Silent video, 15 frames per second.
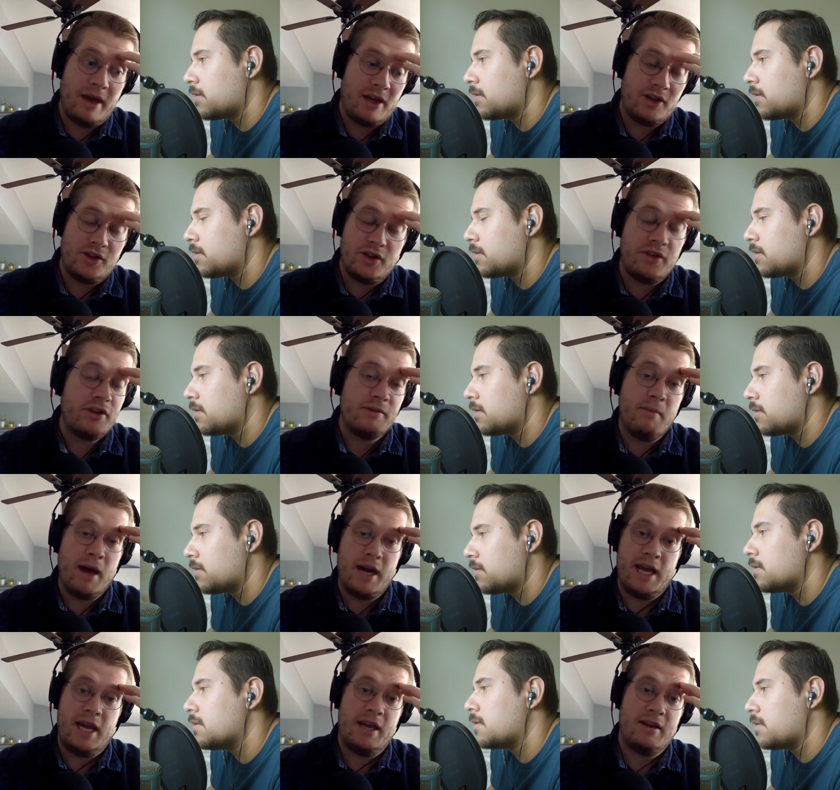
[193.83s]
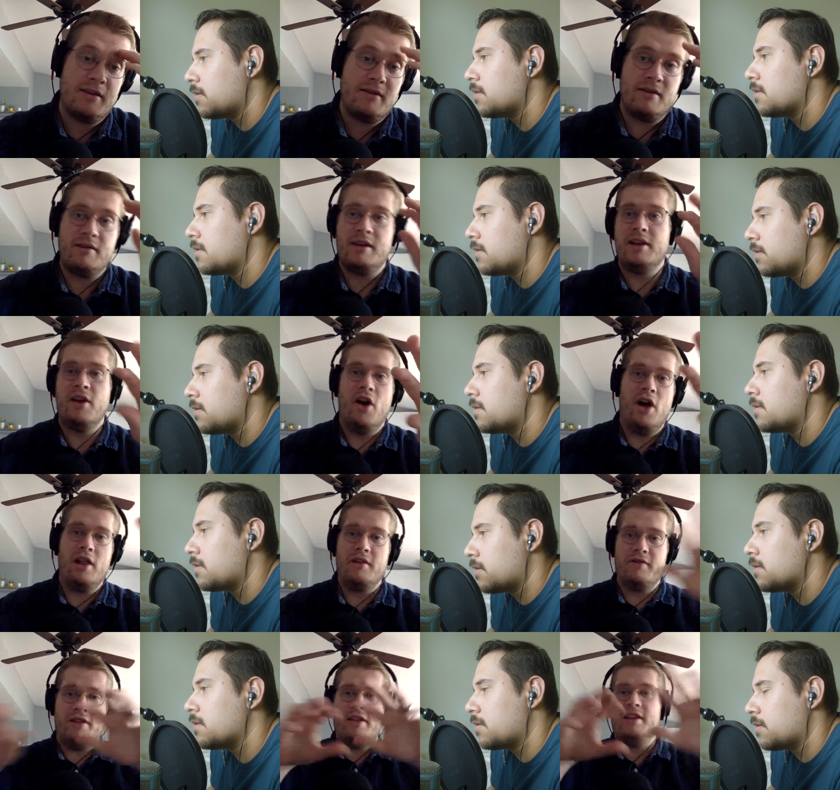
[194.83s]
Speaker 1: making sure there's money in
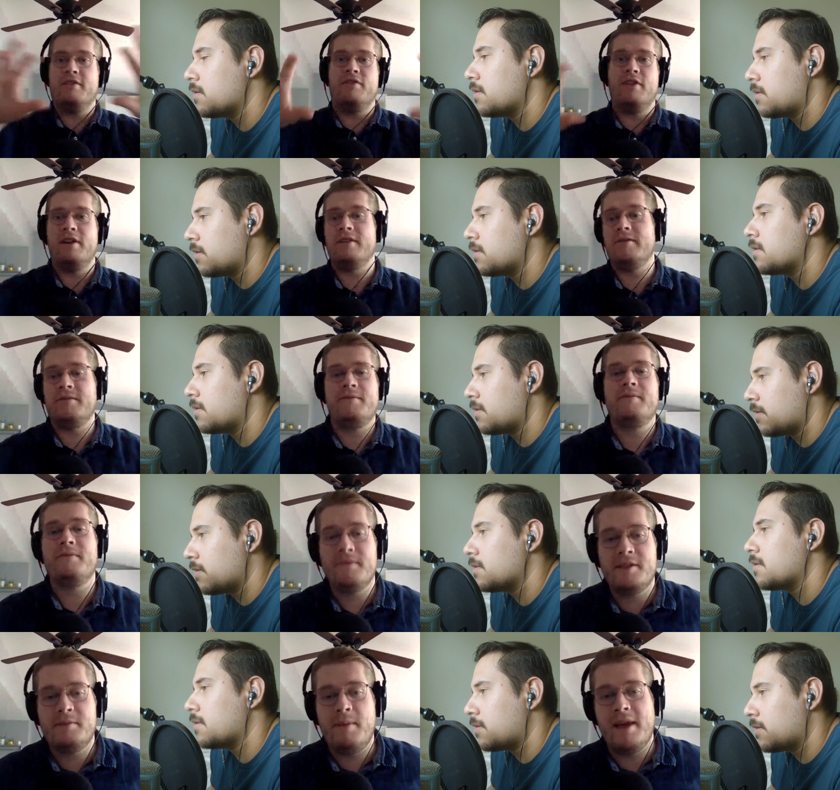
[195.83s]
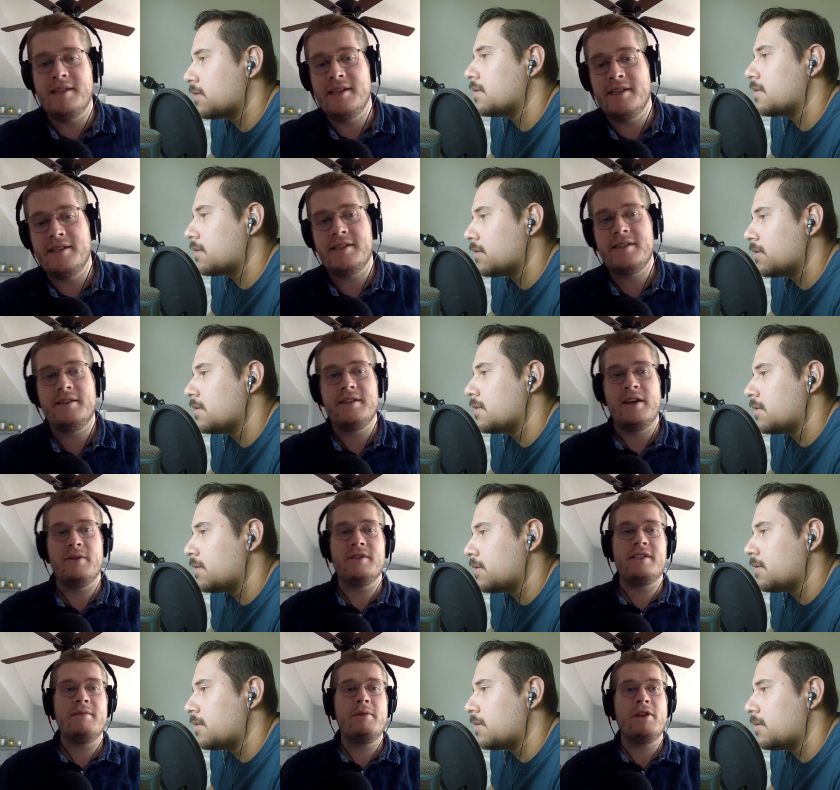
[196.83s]
all of the different spaces.
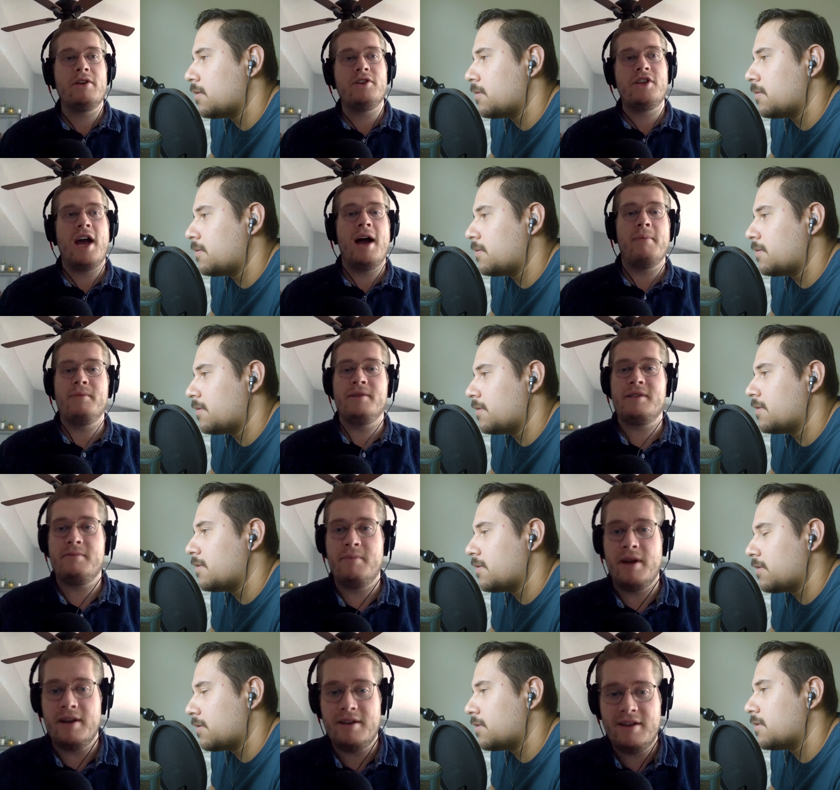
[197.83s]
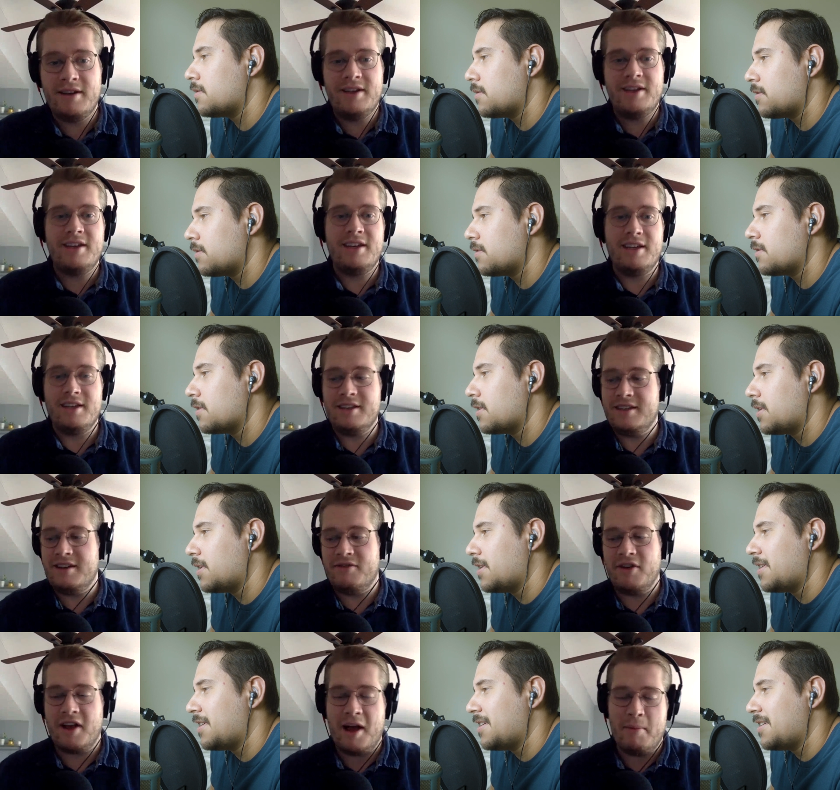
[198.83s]
So, similar jobs, but in
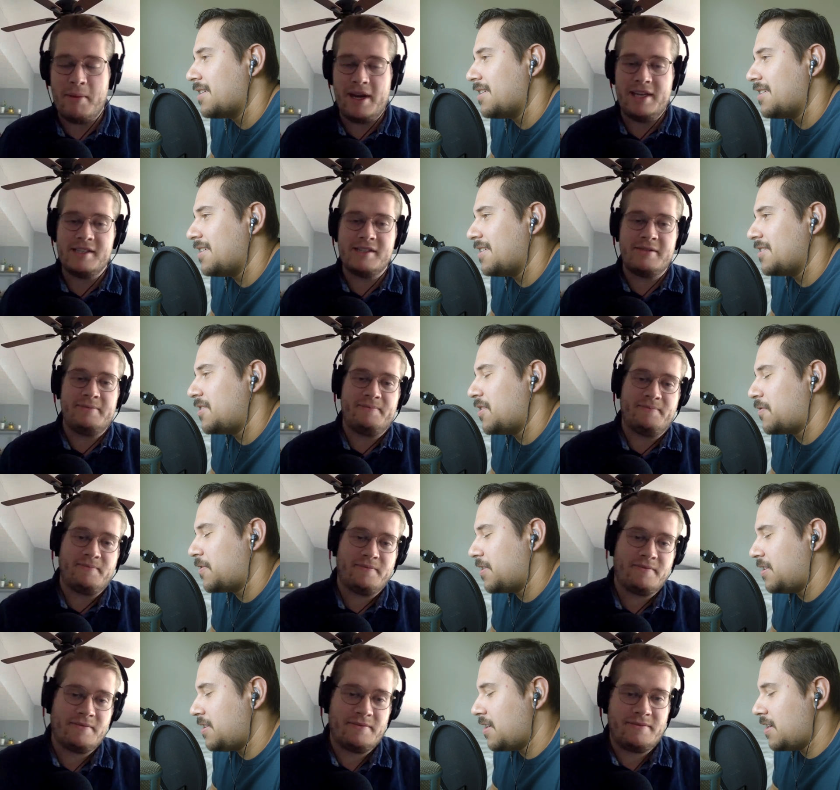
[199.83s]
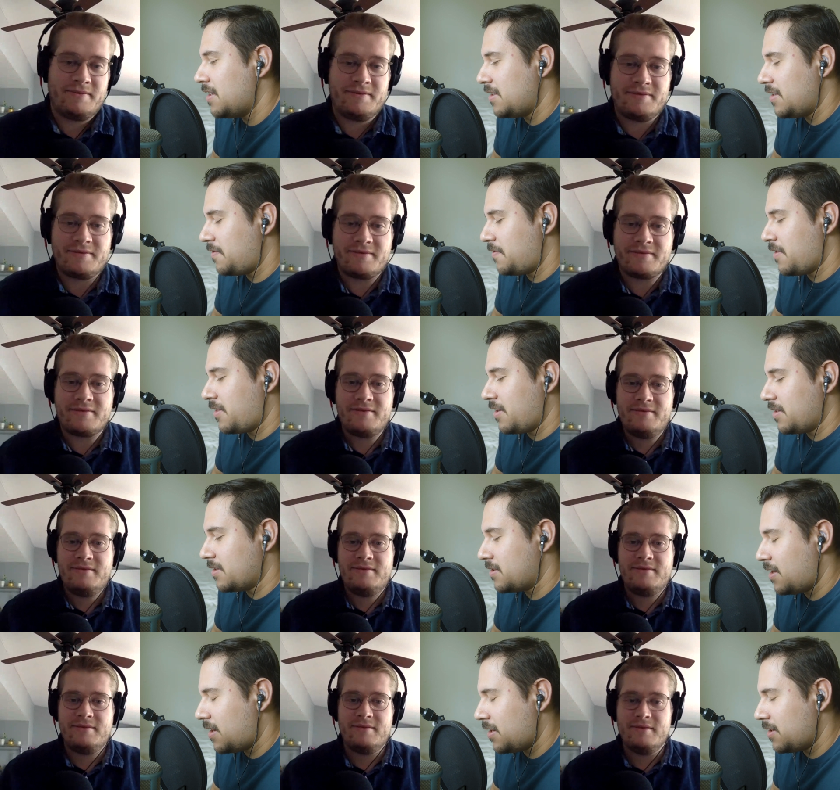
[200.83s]
different
Speaker 2: companies. Different, yeah, different
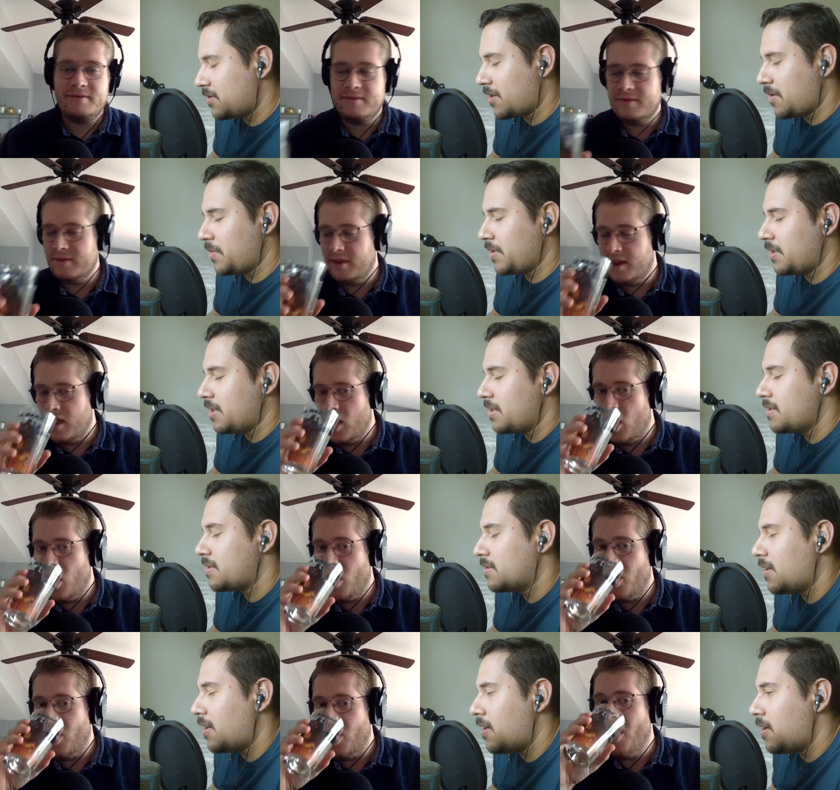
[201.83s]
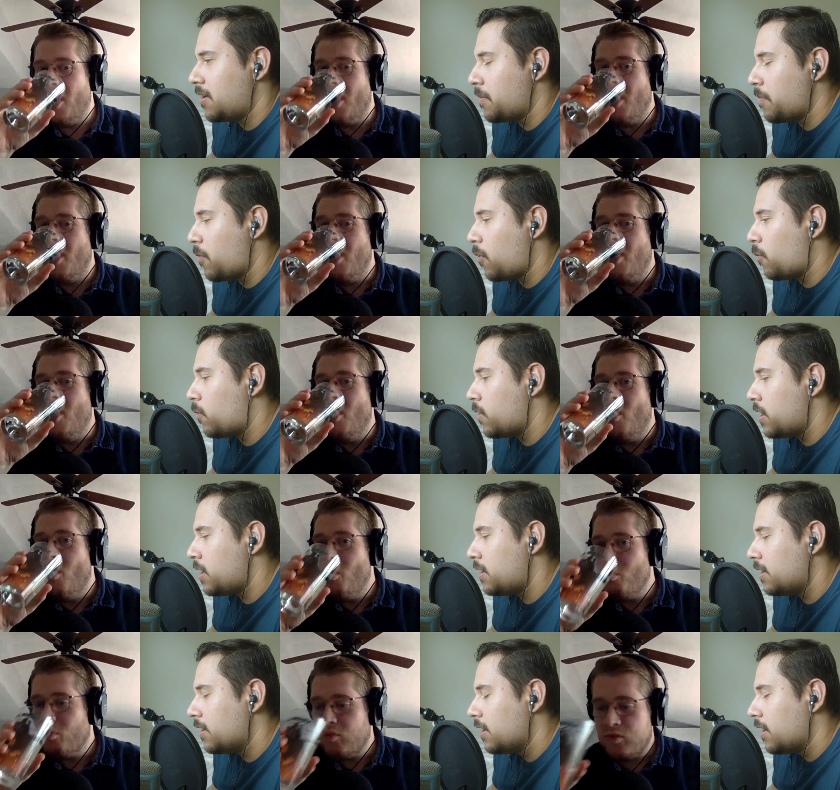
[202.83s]
things that each company does. Um,
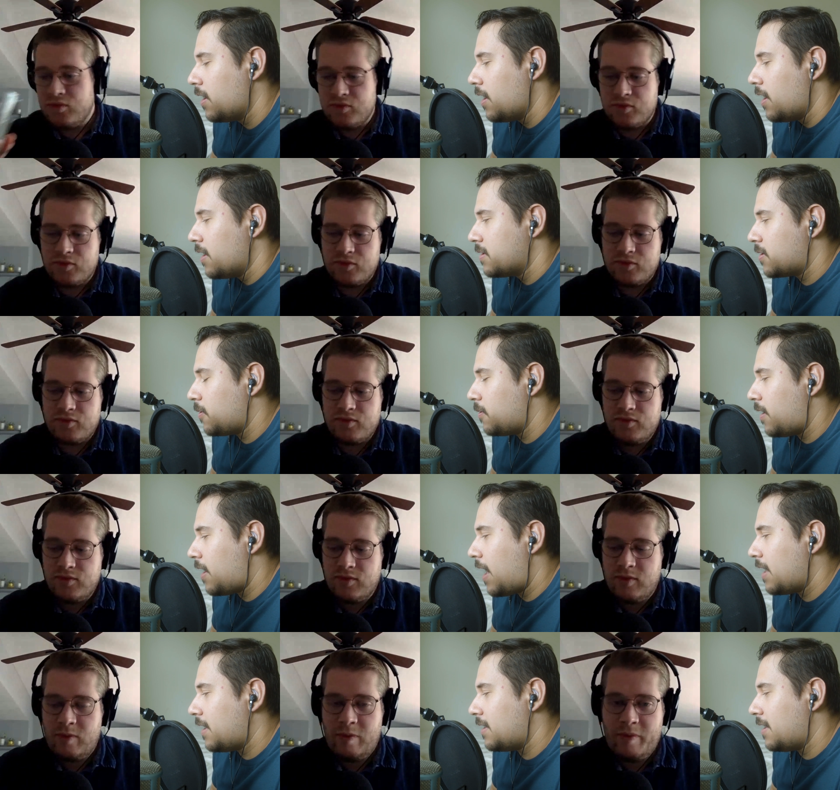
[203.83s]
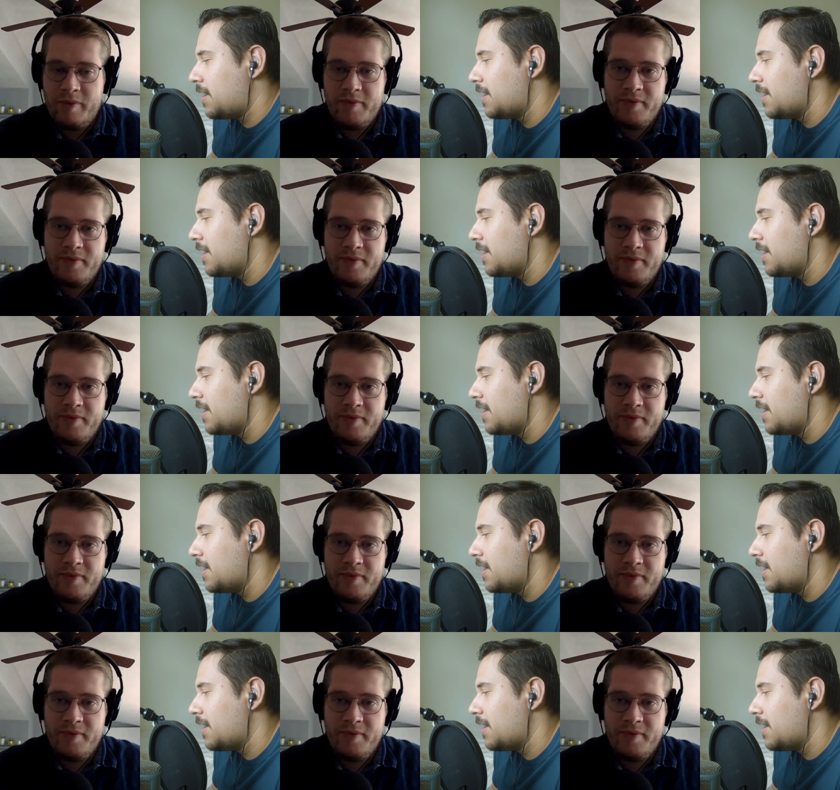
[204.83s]
what? So I,